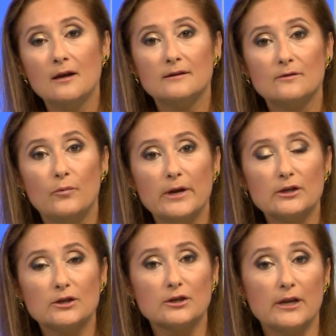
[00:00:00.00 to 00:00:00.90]

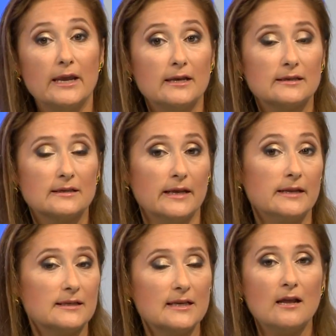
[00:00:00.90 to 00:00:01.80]
which is
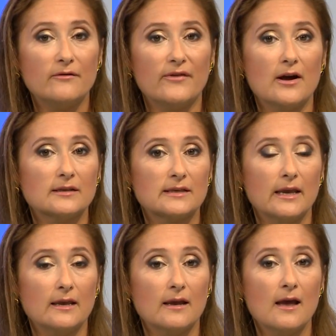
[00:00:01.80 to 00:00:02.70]
itself
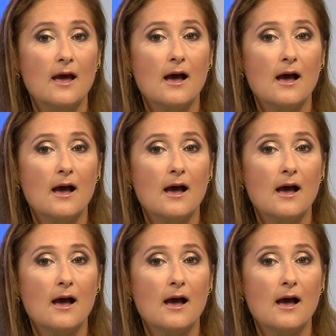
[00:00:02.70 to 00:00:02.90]
asking,